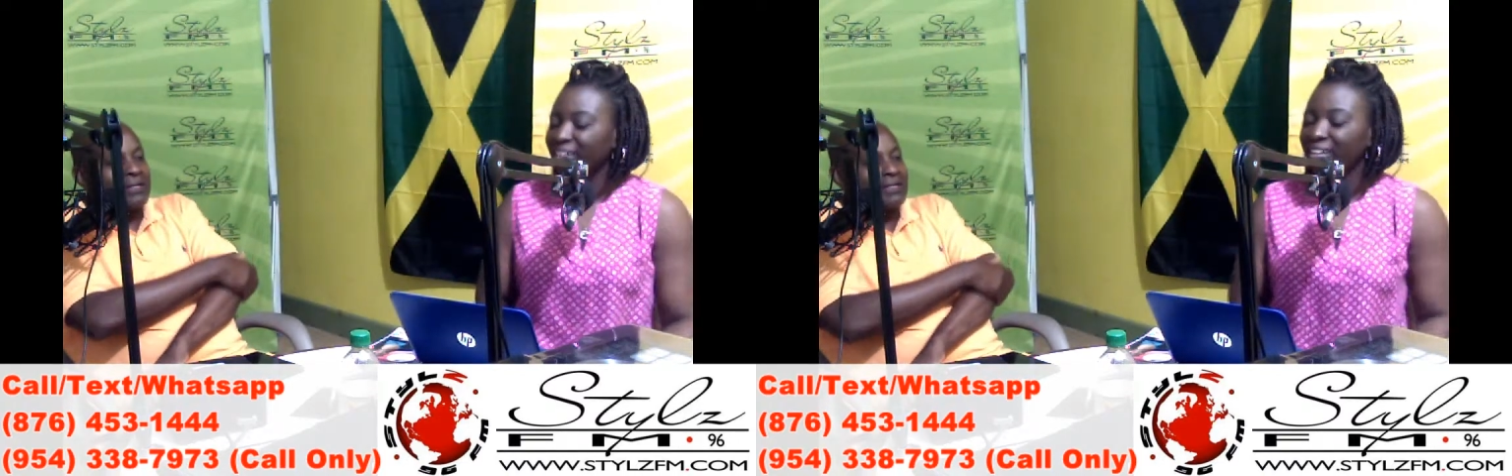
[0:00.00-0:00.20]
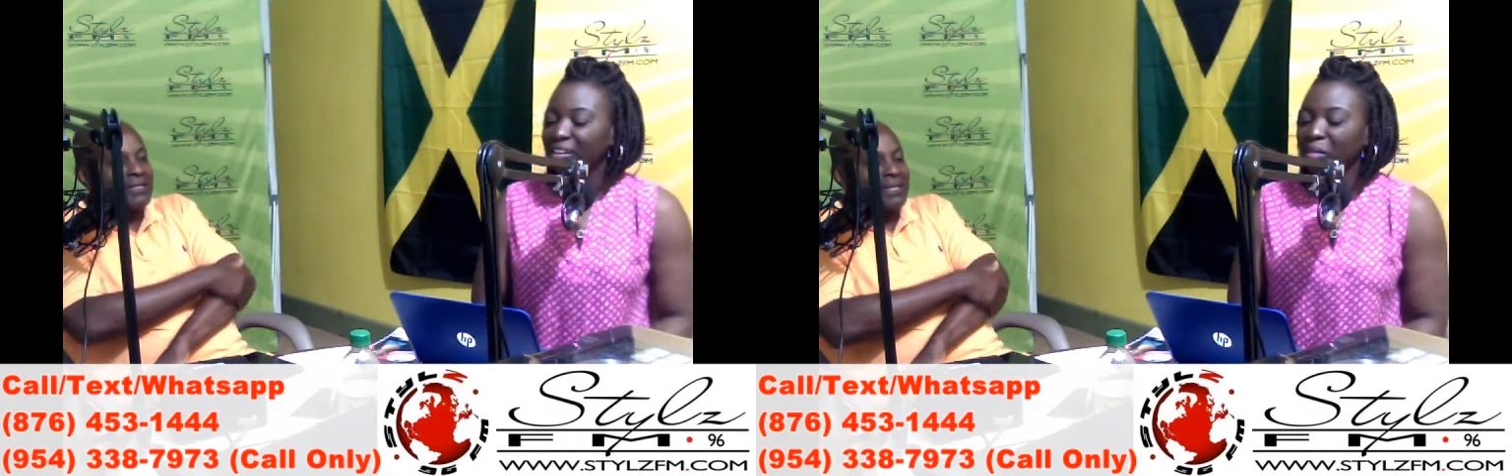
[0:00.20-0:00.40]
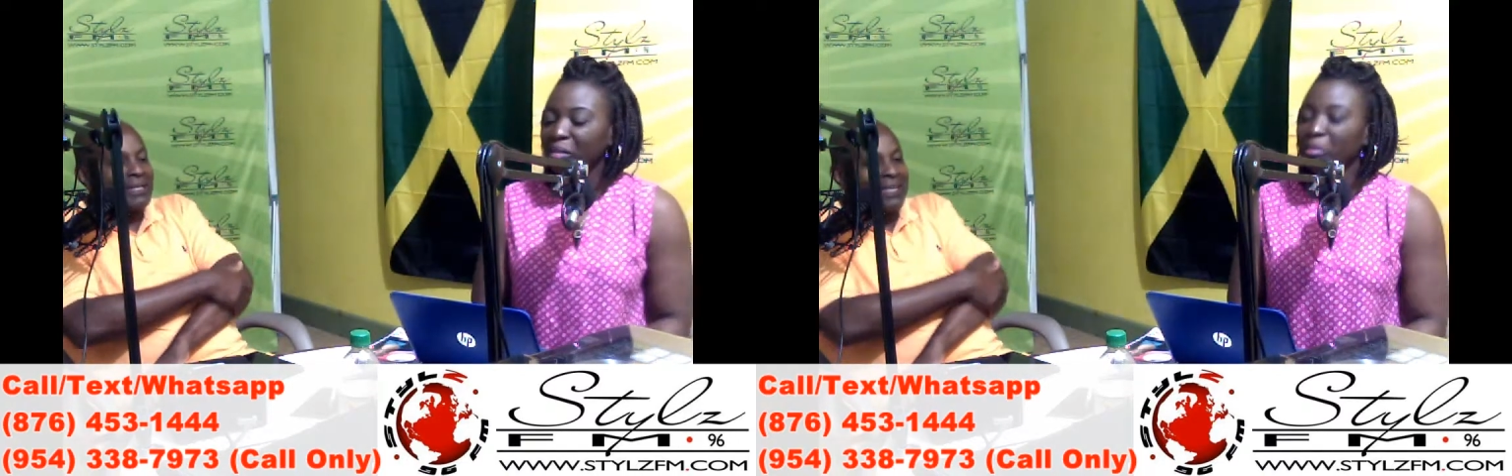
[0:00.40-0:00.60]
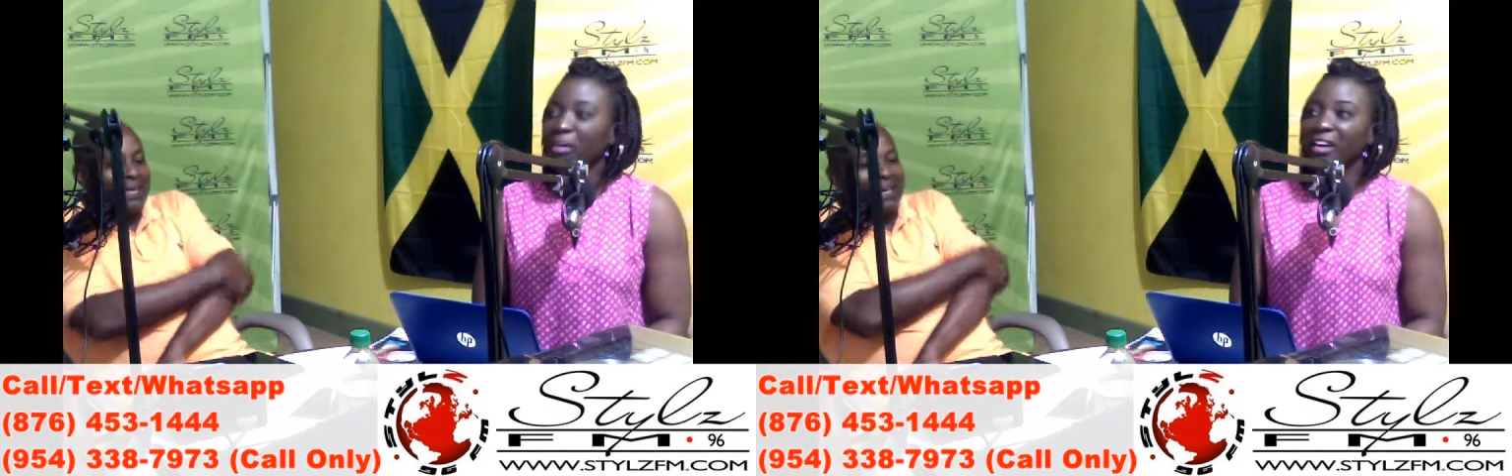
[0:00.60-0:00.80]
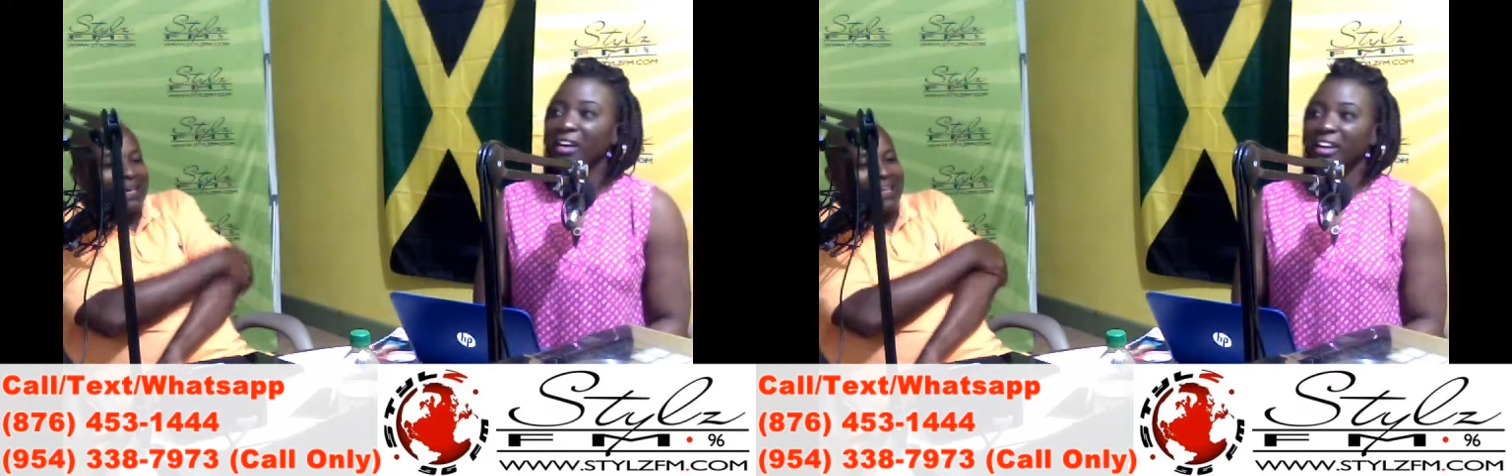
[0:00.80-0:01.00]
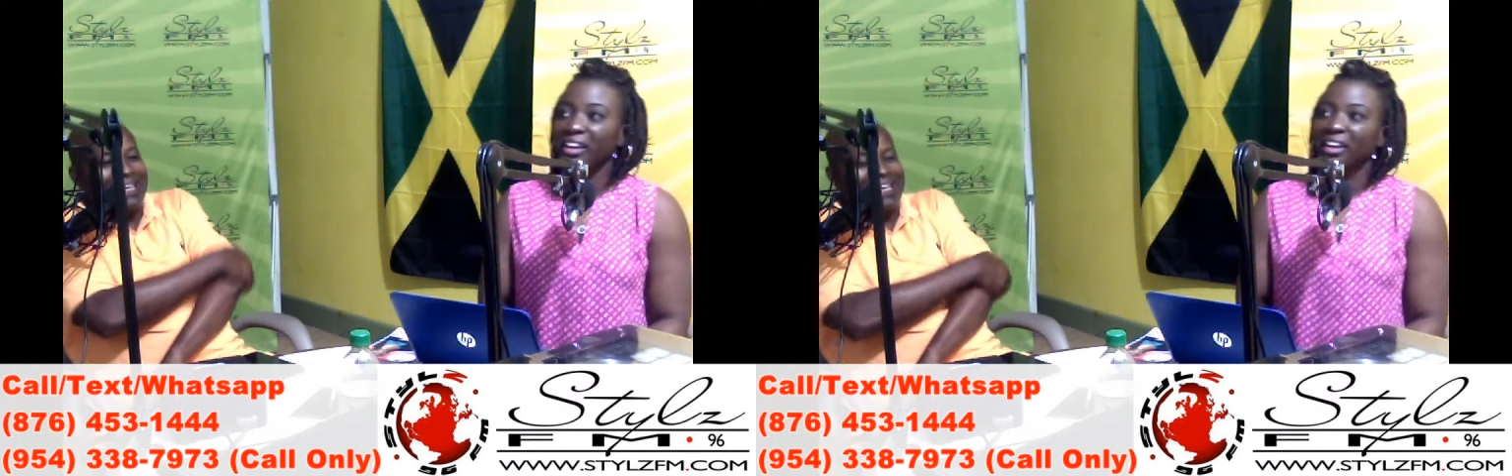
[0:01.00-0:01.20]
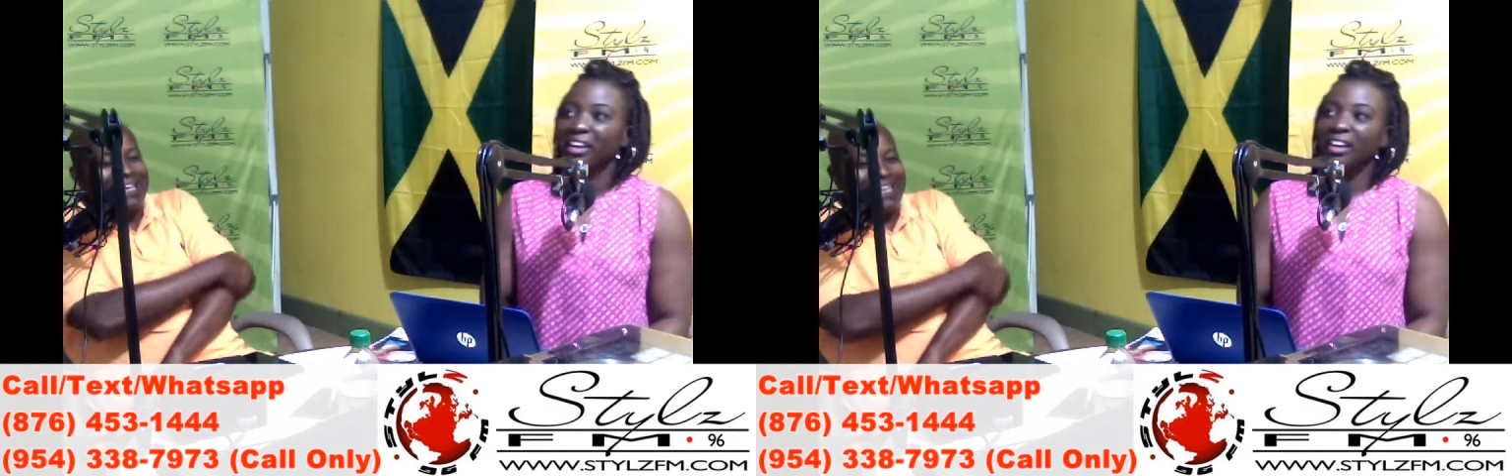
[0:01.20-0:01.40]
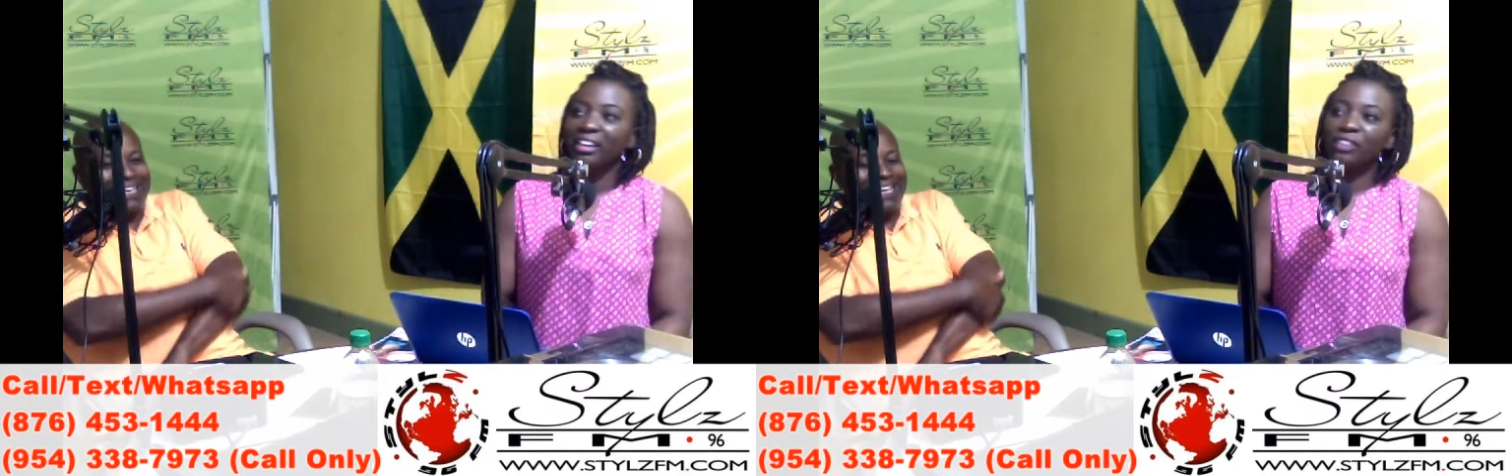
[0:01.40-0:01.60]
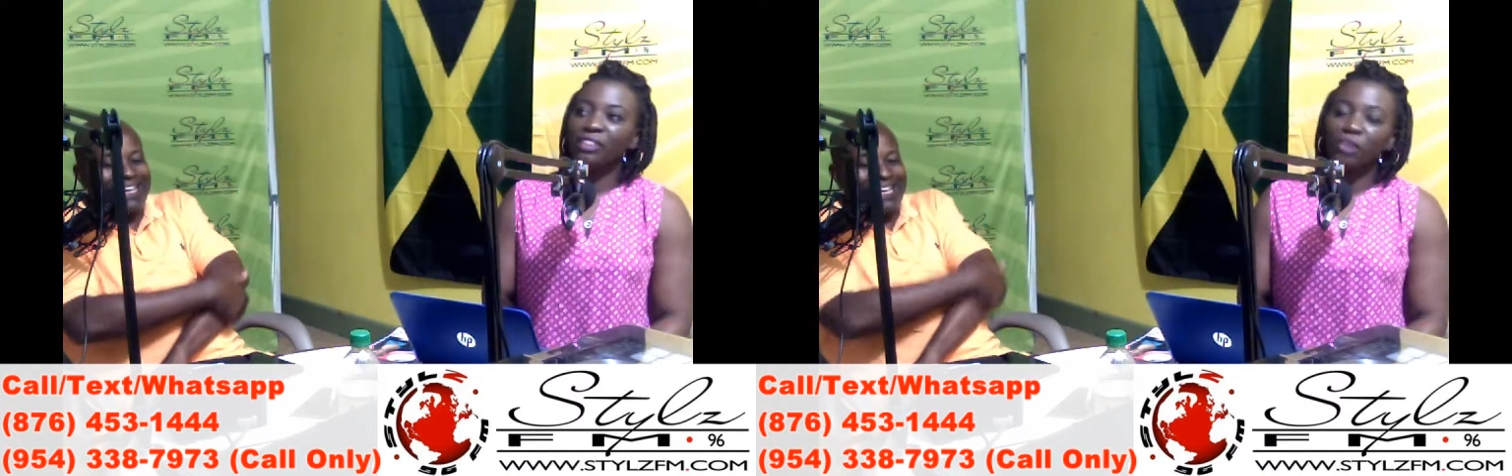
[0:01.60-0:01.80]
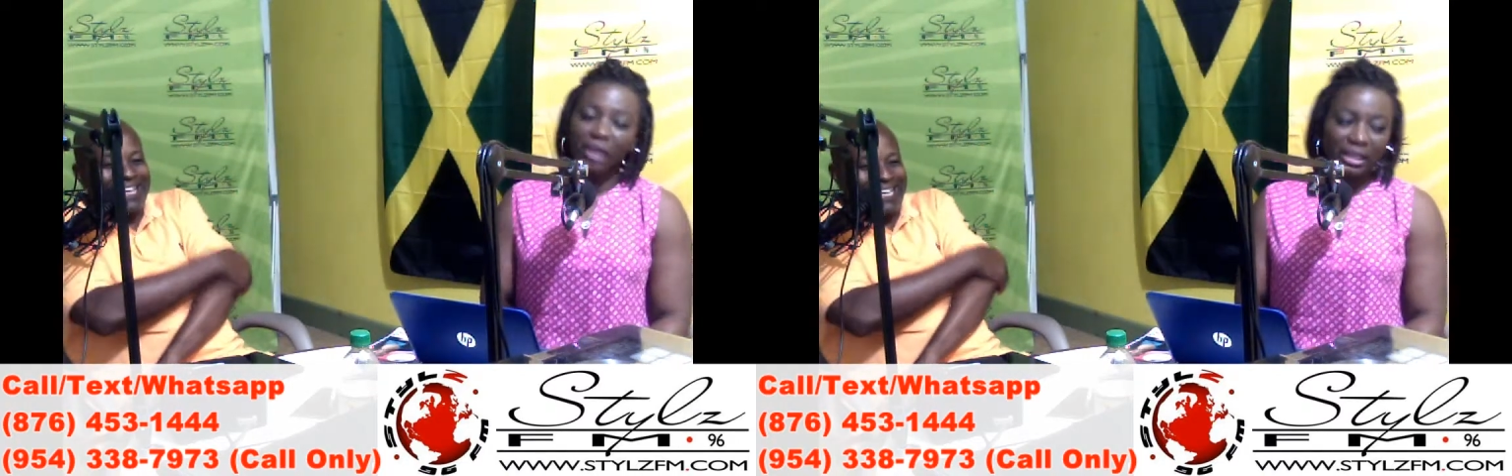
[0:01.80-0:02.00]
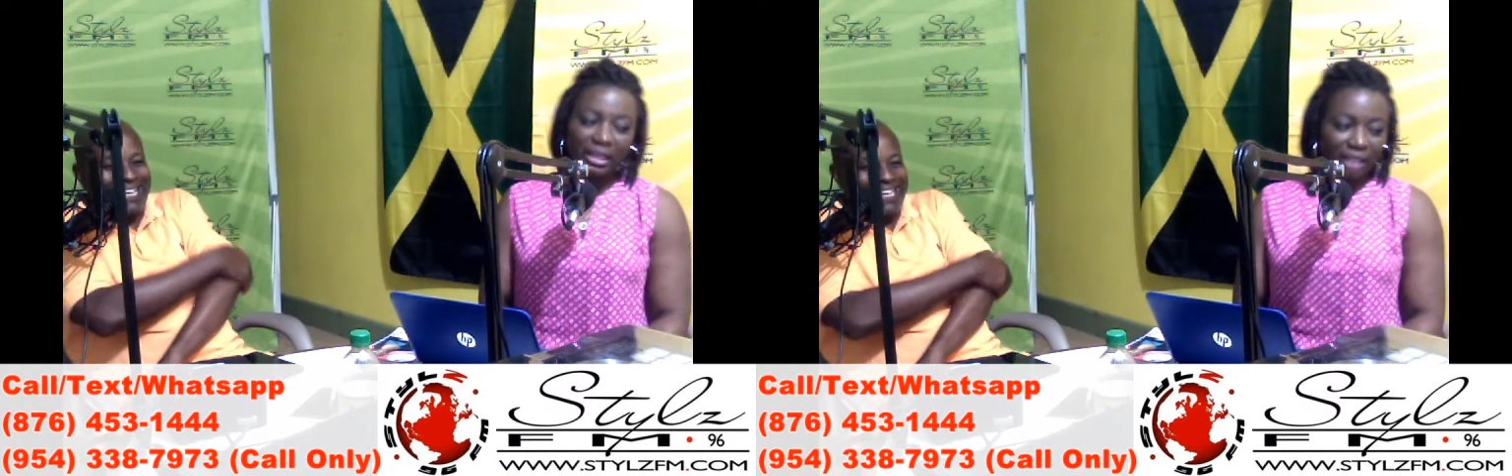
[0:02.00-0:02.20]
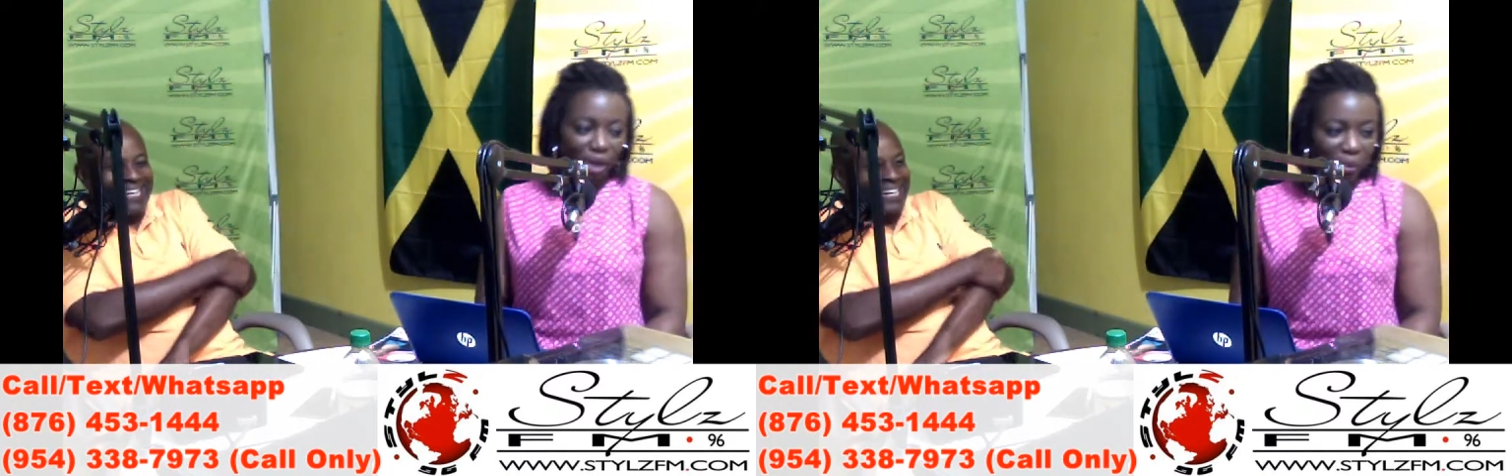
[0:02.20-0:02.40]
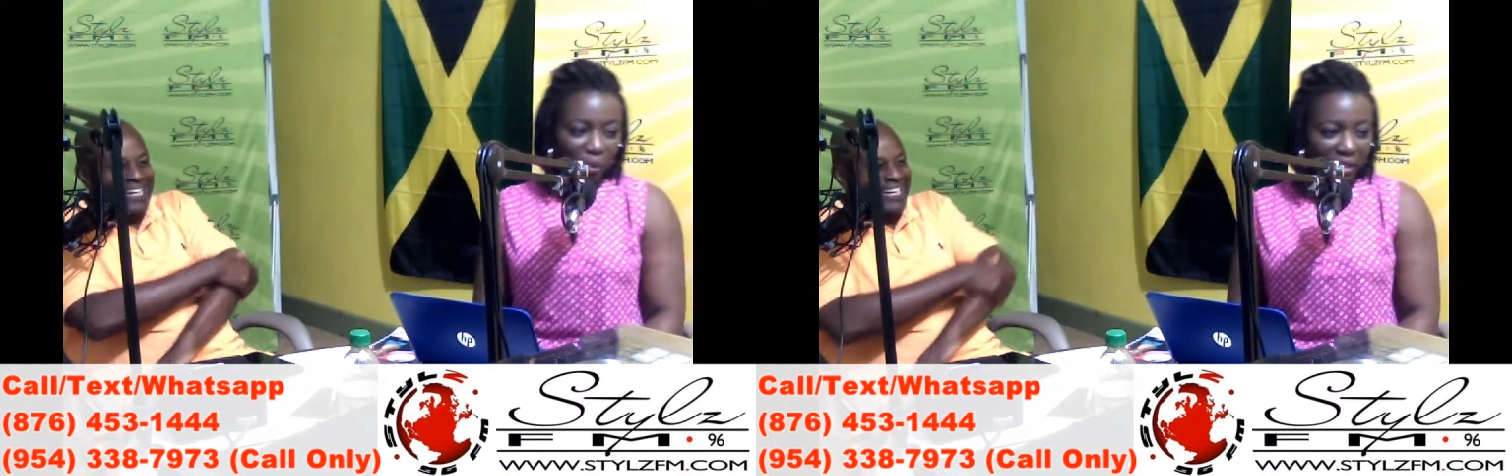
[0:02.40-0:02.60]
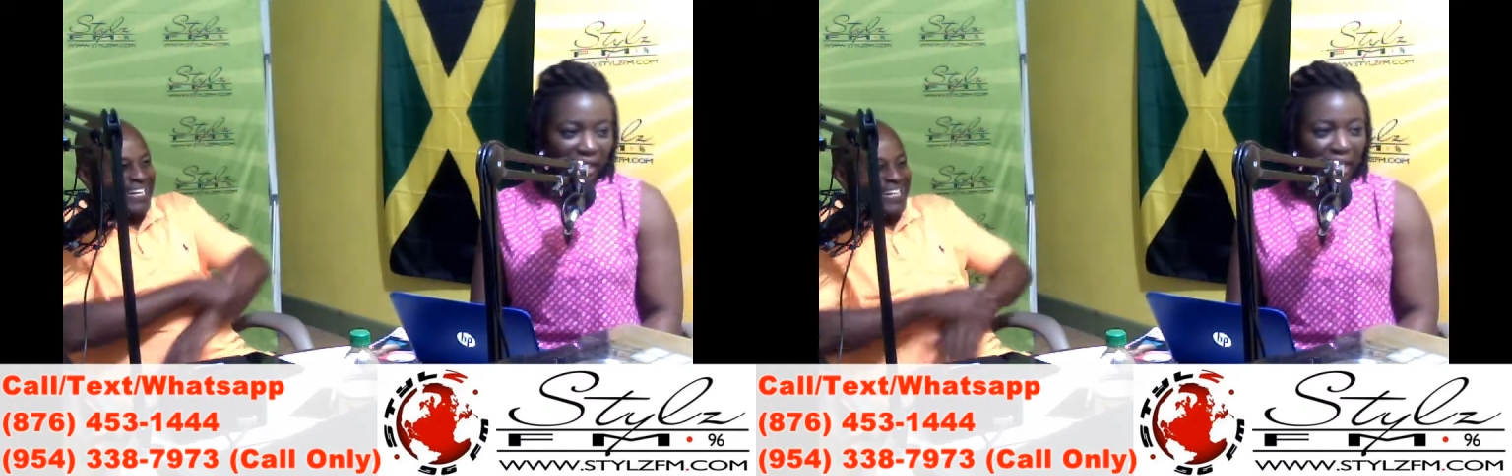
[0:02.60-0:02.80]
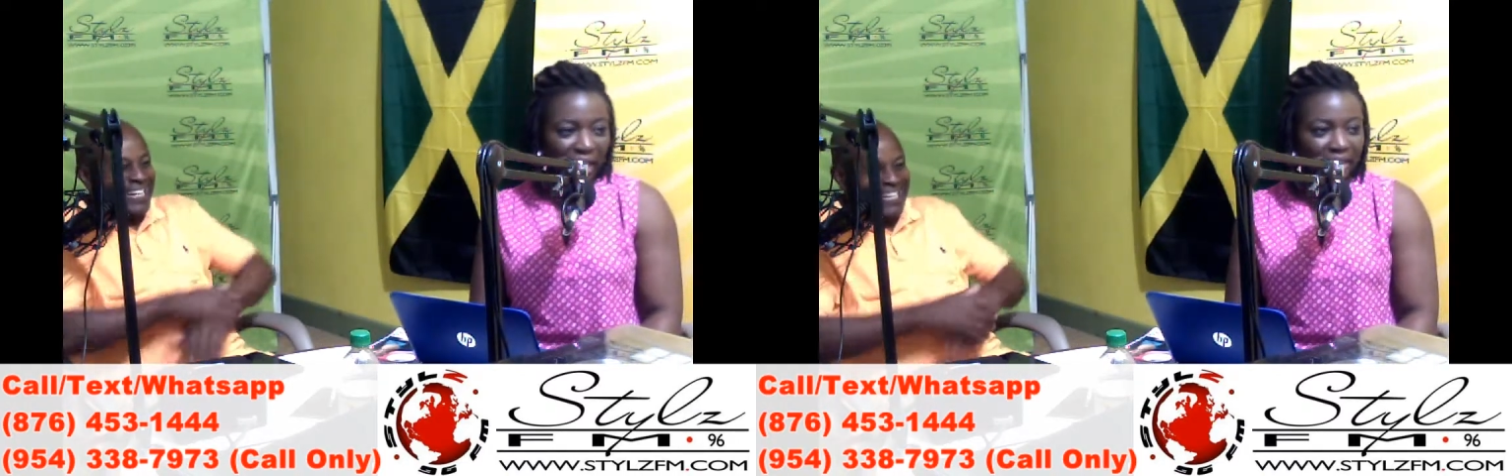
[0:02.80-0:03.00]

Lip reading: Oh, boy. Yeah. The phone lines are open, guys.